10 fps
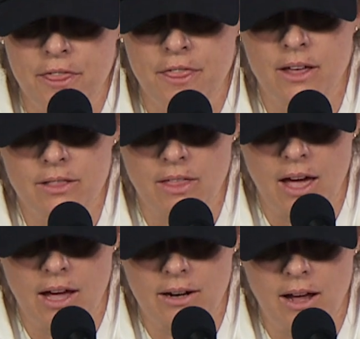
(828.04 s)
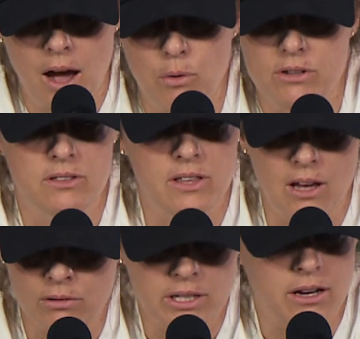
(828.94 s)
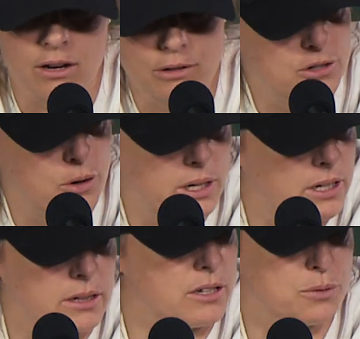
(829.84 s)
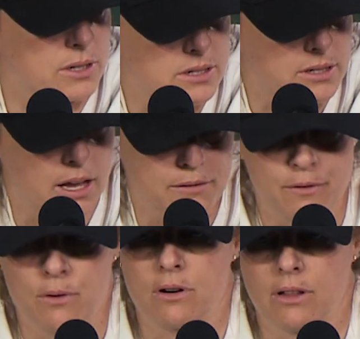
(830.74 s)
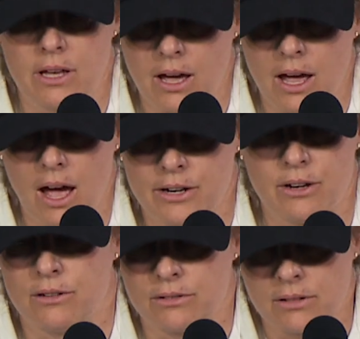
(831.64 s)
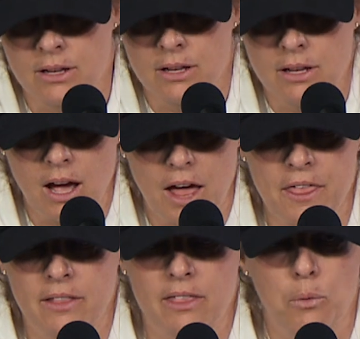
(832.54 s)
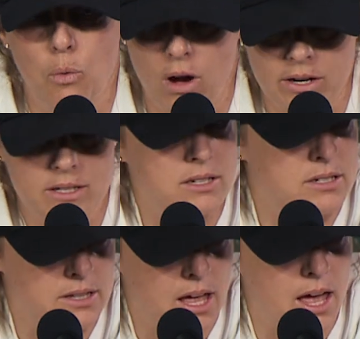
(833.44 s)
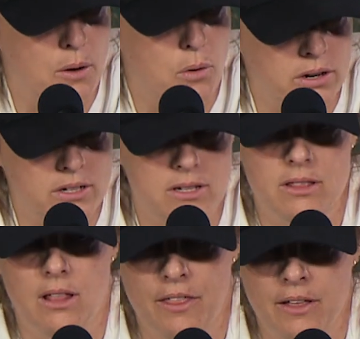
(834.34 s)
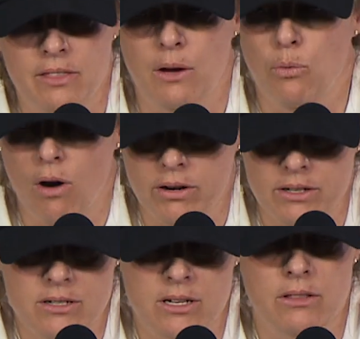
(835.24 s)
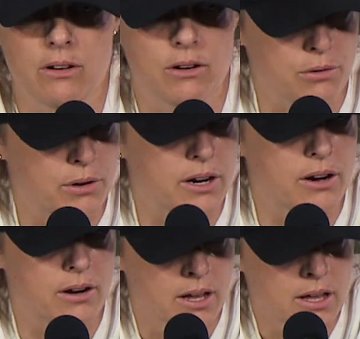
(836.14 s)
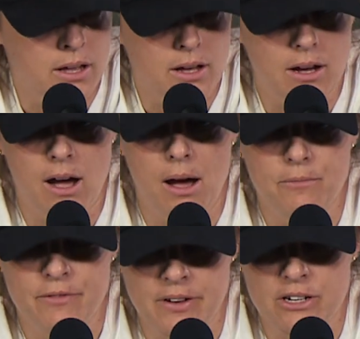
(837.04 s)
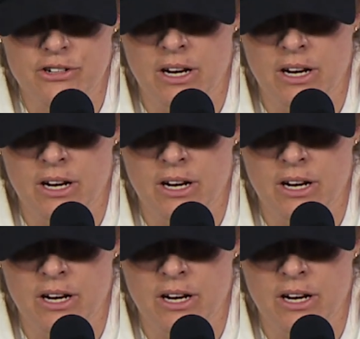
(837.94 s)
think that I wasn't the only coach Queen and Liz would have stayed for. Like, I think they wanted to stay. I think they wanted to see their career finish